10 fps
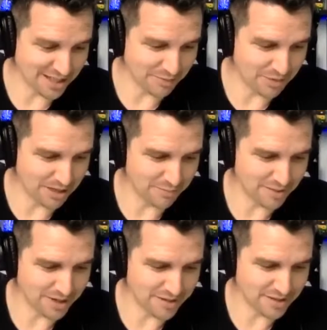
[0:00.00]
I'm
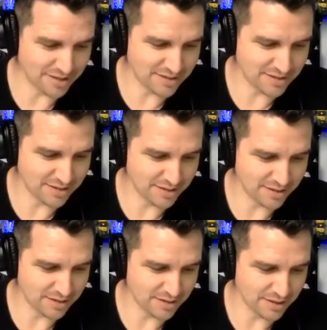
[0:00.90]
going to dig into
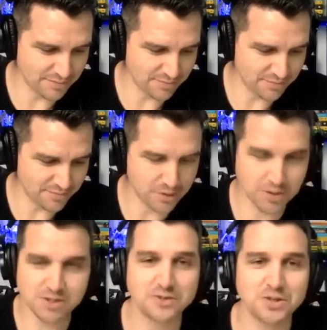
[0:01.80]
a
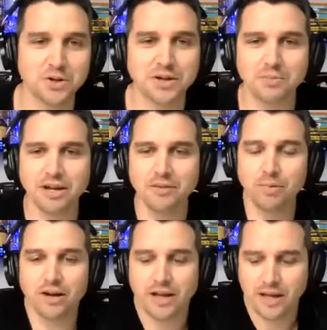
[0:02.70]
question or two in a minute,
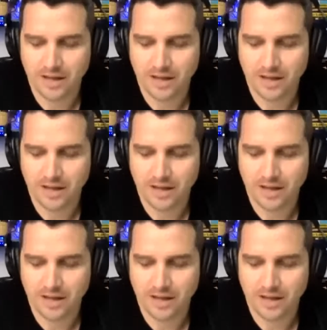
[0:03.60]
but